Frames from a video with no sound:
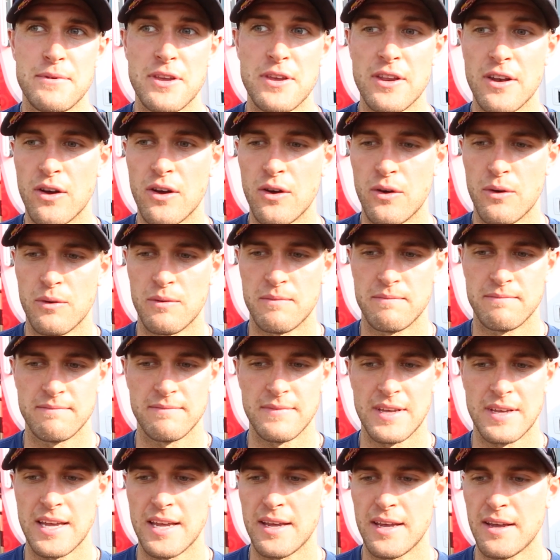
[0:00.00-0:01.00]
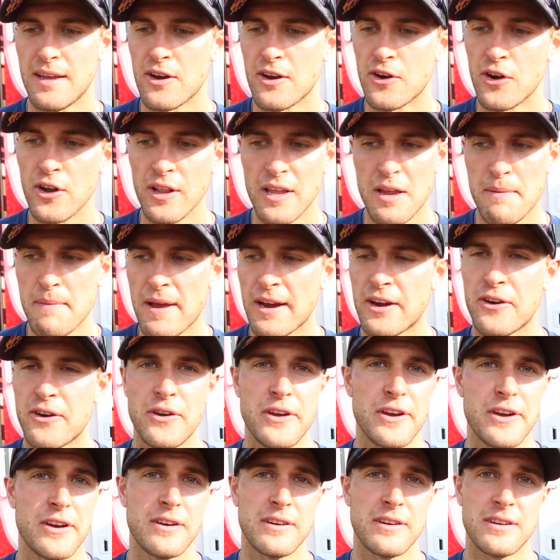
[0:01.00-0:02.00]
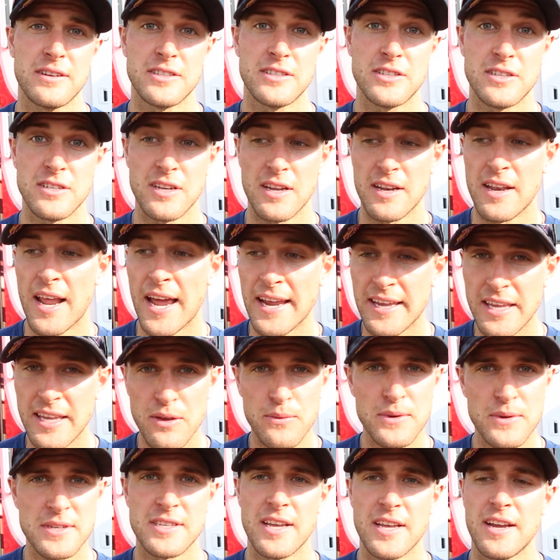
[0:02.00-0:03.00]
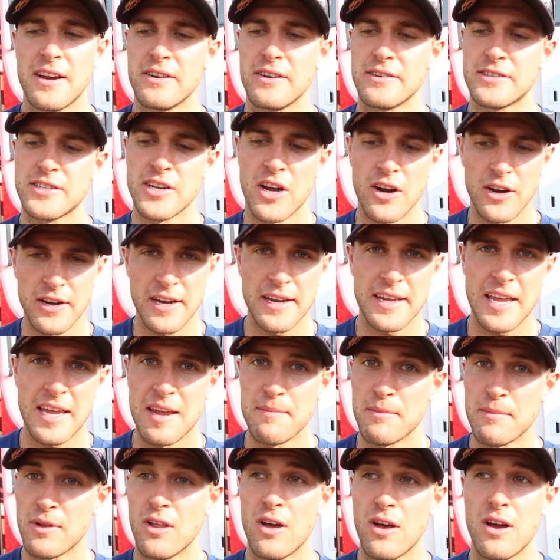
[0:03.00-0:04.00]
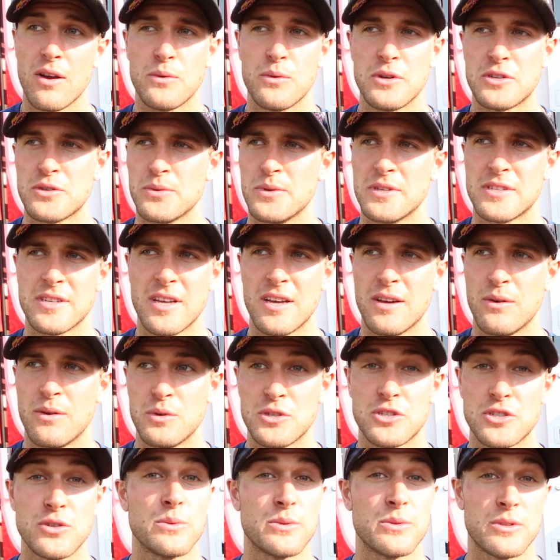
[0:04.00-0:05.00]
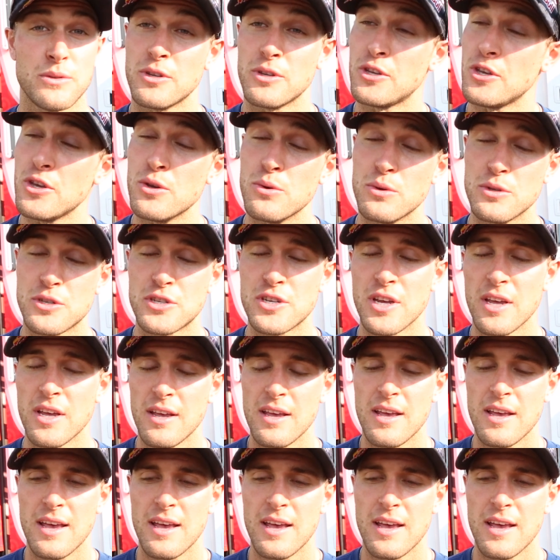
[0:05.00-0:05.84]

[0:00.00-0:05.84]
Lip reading: You know, early in my career, Nike was there, Target came along, which was huge.